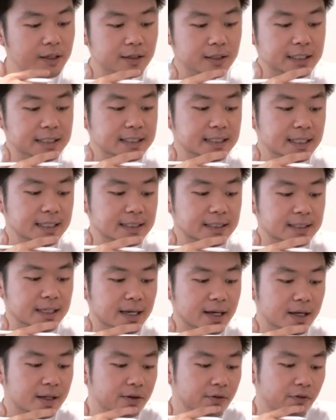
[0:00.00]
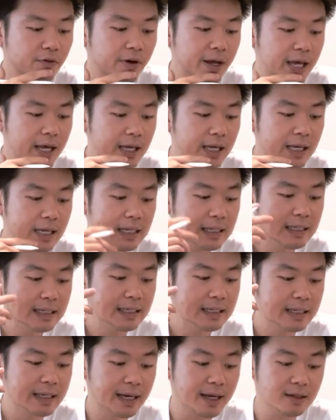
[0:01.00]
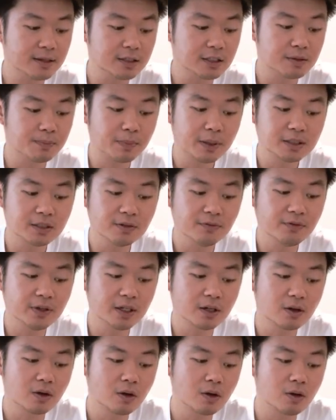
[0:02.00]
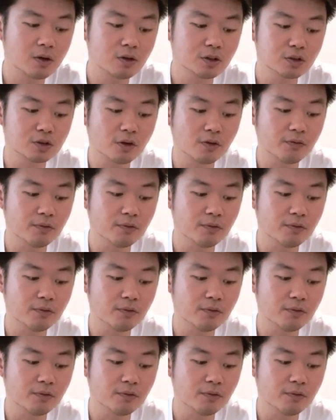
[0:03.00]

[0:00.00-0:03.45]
here it says that rarely can a specific cause